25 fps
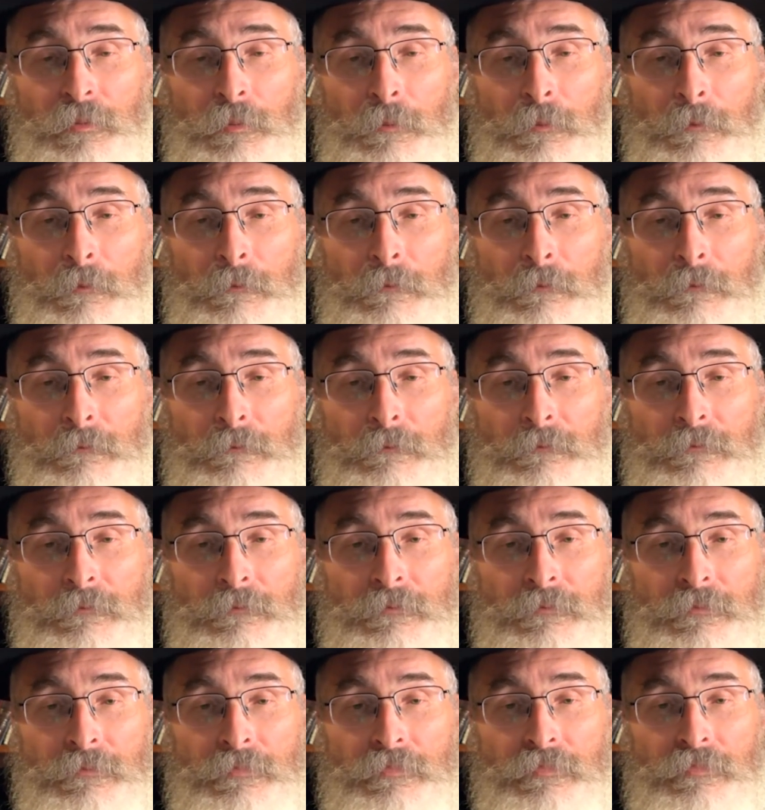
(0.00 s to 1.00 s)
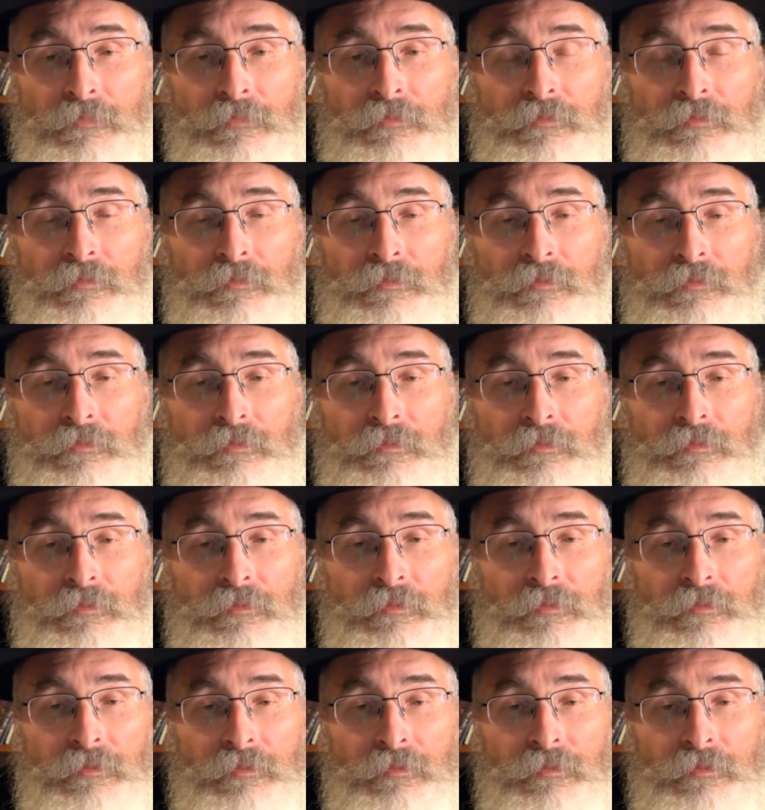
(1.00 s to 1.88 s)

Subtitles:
(no one is talking)